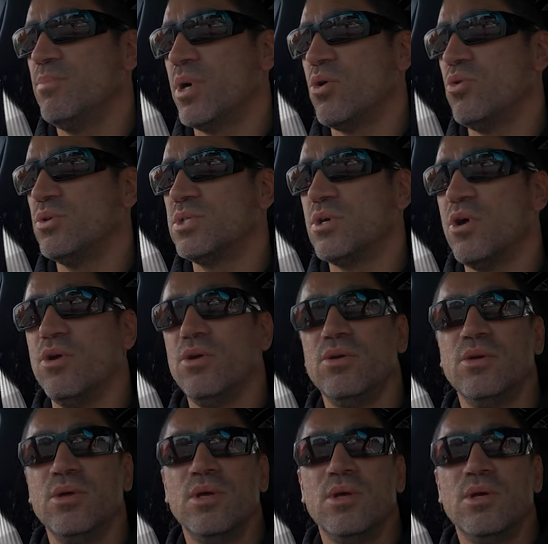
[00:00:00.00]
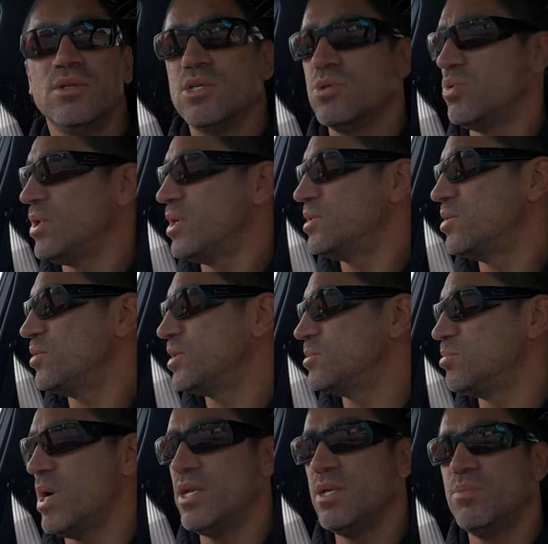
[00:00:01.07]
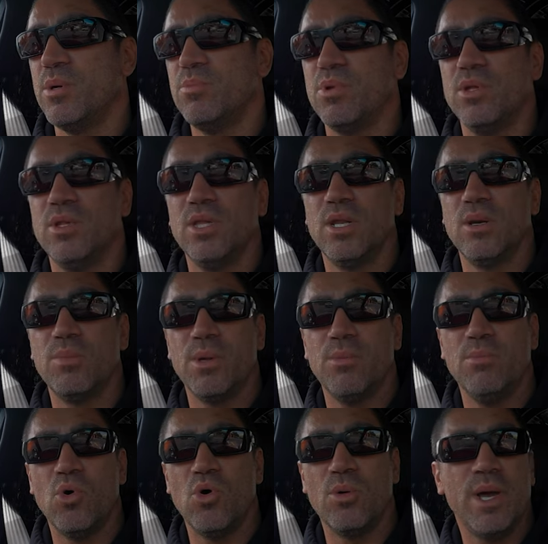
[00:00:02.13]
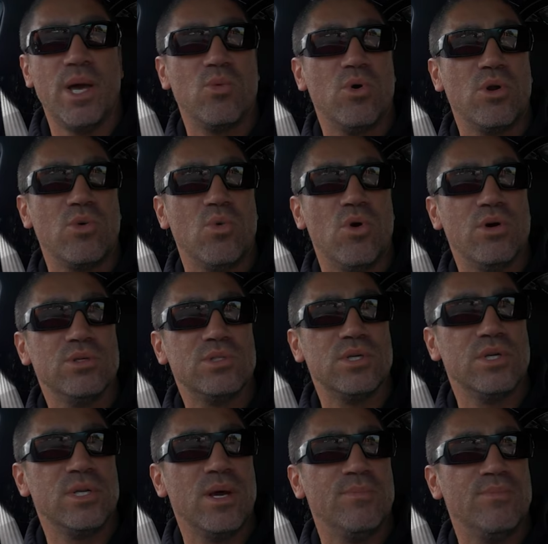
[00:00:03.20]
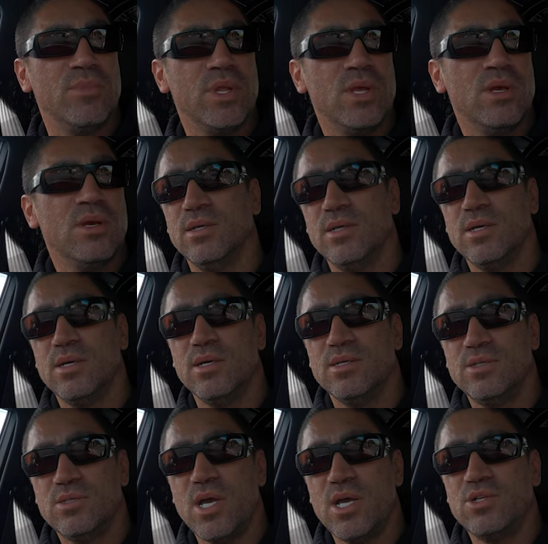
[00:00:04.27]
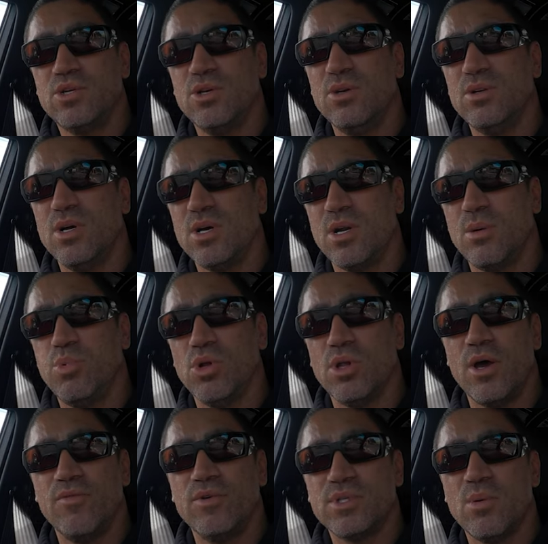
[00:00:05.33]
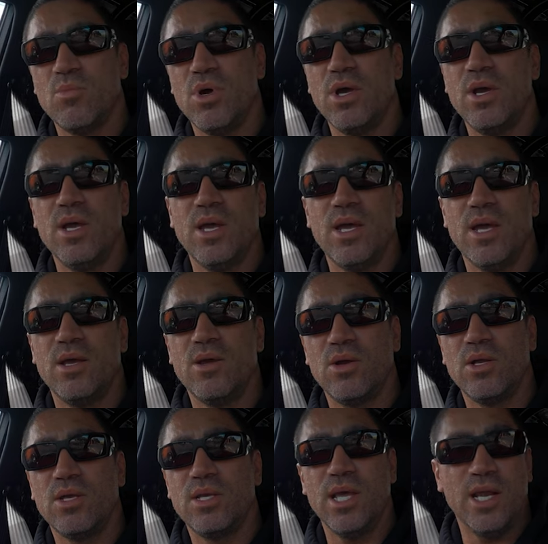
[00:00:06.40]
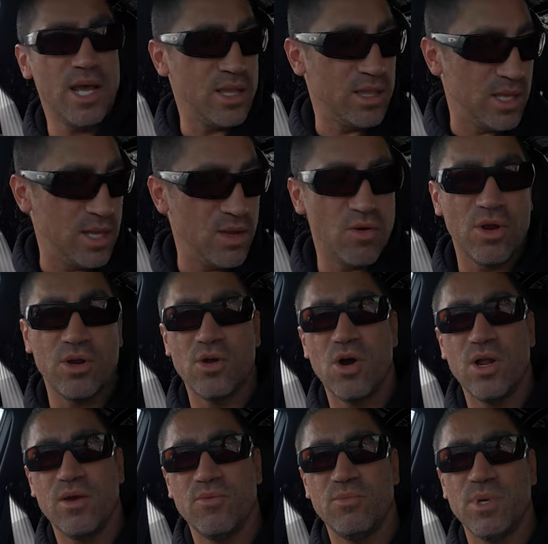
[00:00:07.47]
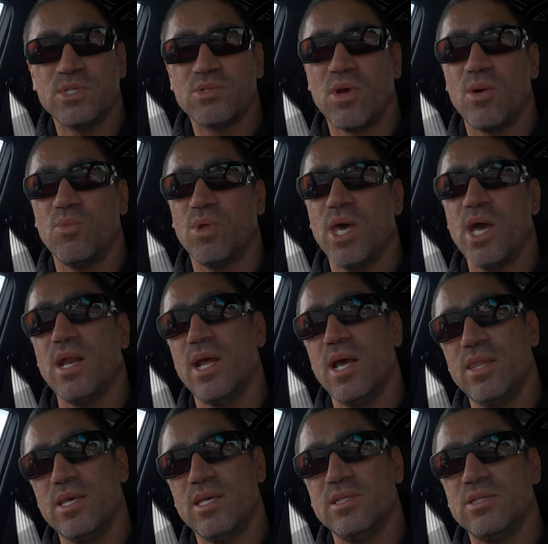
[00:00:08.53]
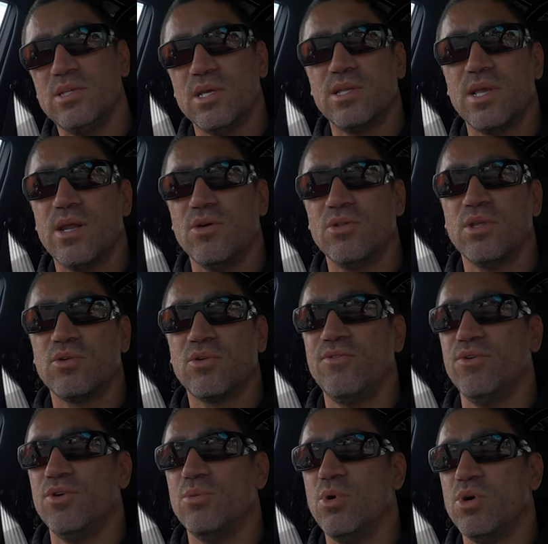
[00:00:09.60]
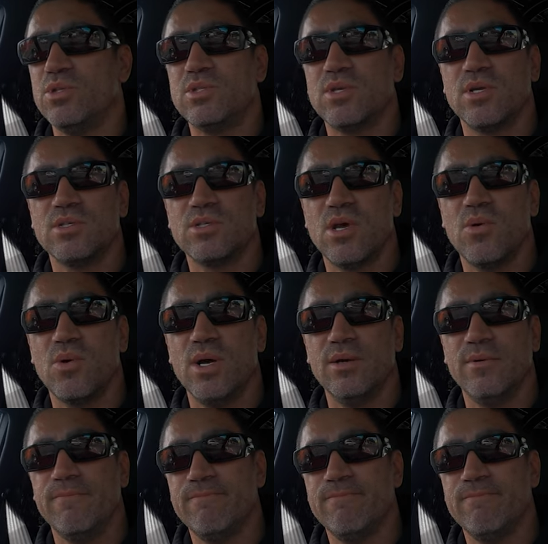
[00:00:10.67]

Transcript: but also just wanted to explain to people a little bit more about what it was. And stay tuned, I'm going to pull over somewhere, get out the Hero 9, have a mess around with that, and then stick that on the three-footed monster. So